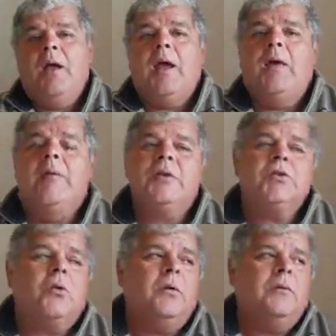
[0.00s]
And this
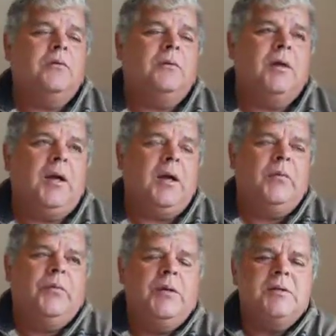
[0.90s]

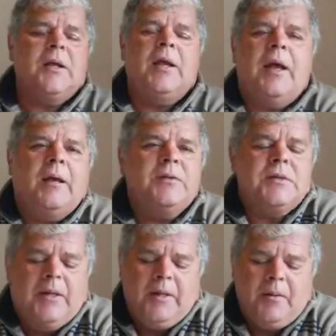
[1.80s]
class,
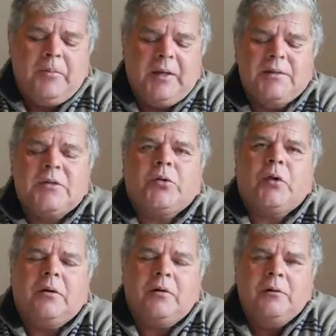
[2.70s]
because it's
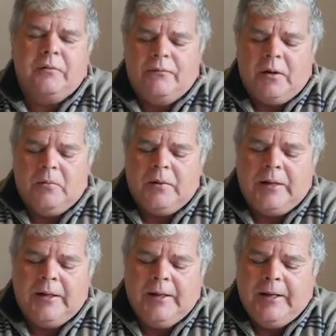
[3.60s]
curriculum development,
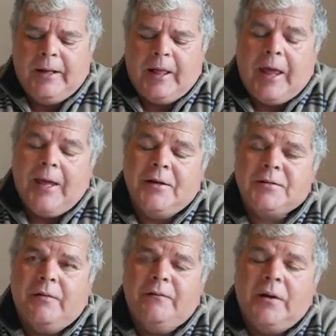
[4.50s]
is
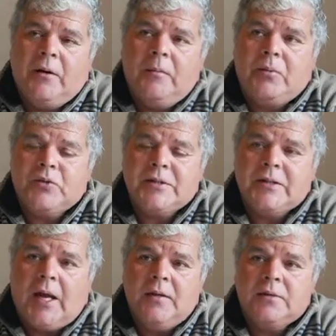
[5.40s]
a very
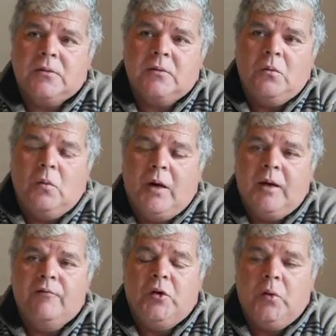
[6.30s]
precise way
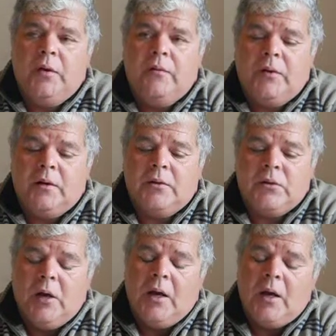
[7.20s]
of doing things.
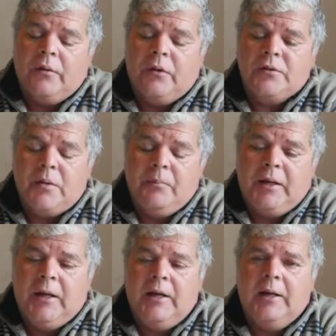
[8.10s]
There's a
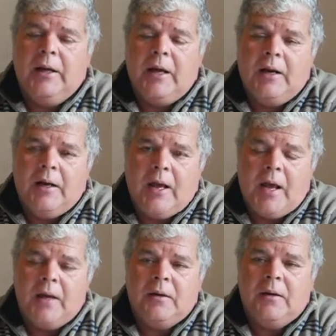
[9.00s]
beginning and an
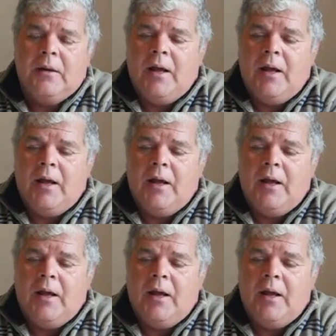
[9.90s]
end.